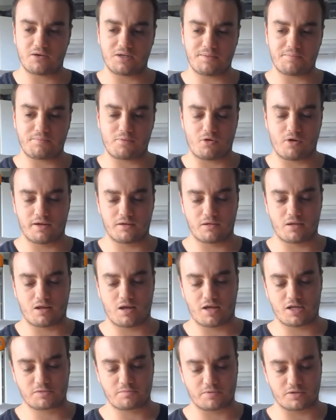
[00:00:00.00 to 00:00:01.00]
pint
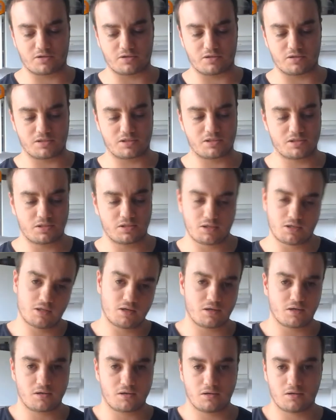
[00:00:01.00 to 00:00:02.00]
glass because
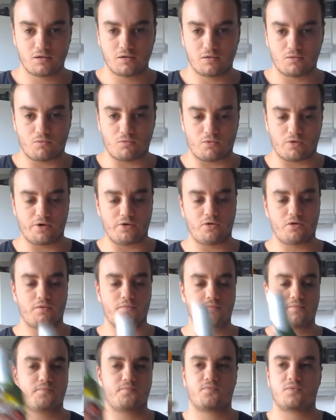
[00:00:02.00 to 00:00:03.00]
why not?
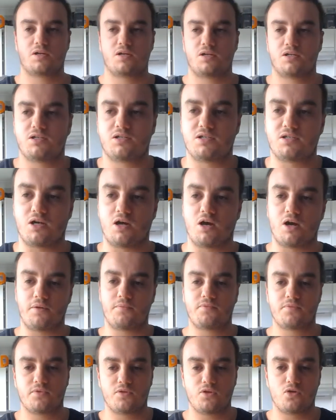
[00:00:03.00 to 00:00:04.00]
So
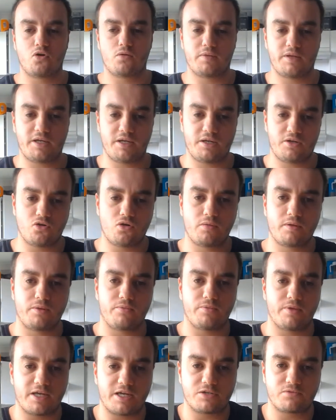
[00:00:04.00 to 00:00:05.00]
normally
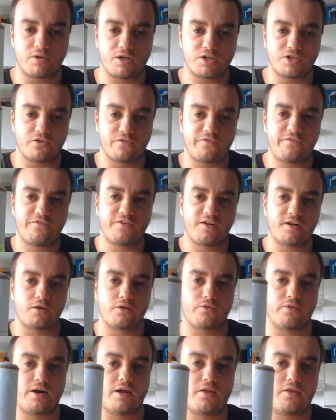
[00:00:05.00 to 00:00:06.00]
with these ones you'd fiddle
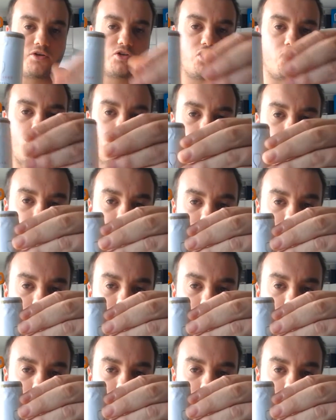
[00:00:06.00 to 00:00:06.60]
around the top.